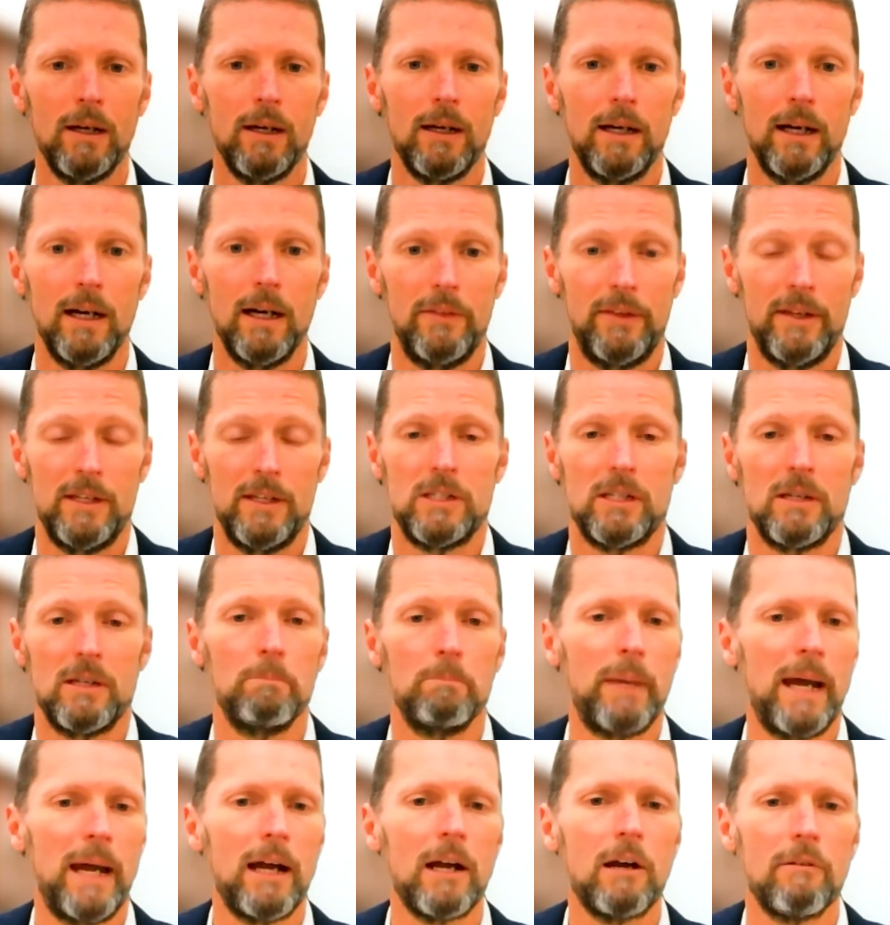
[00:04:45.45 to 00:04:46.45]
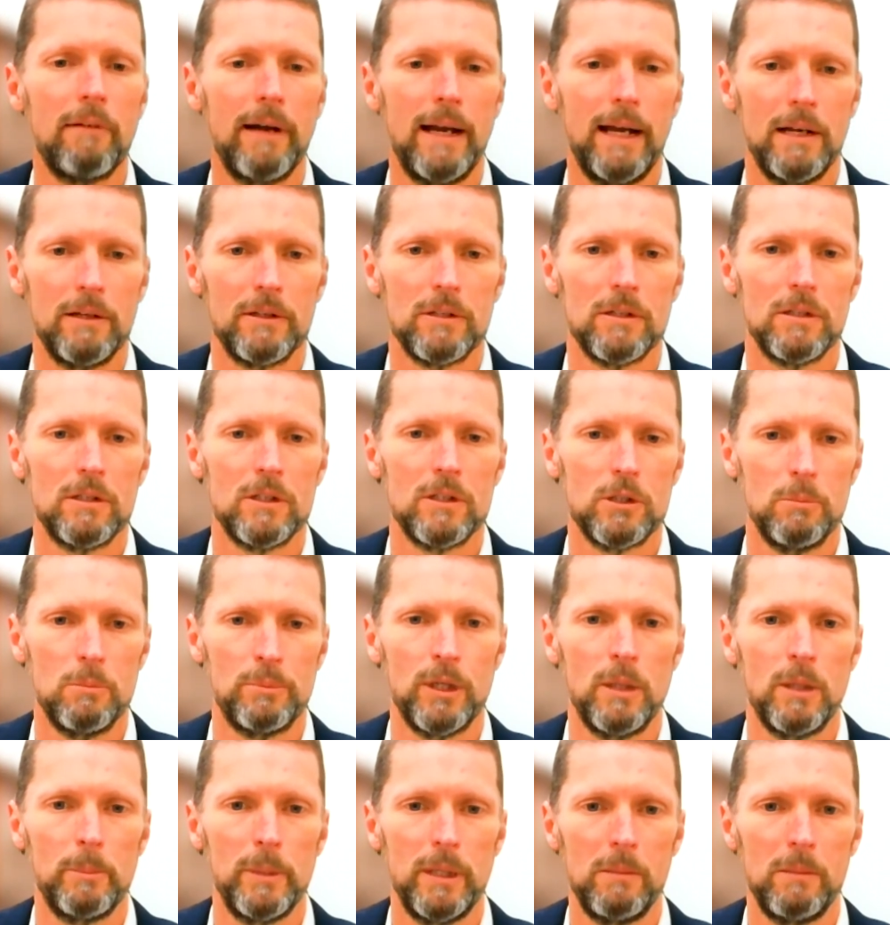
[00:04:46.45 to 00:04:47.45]
uh, there's some background to
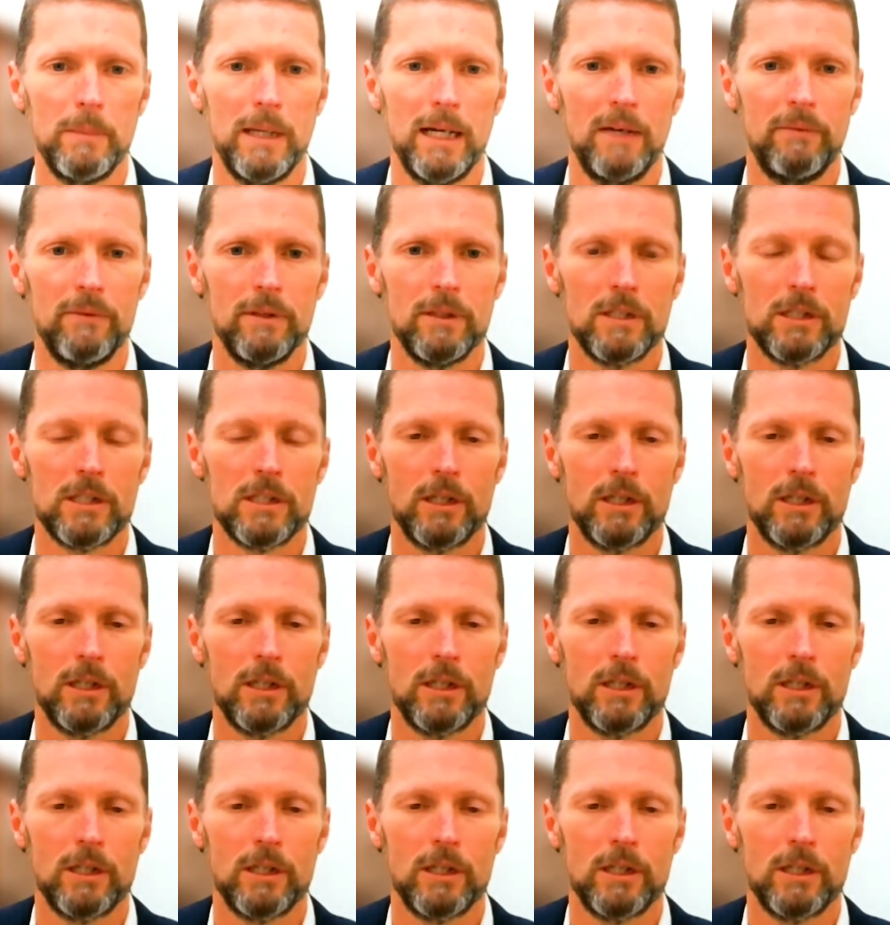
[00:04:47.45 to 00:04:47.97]
Property Mavens.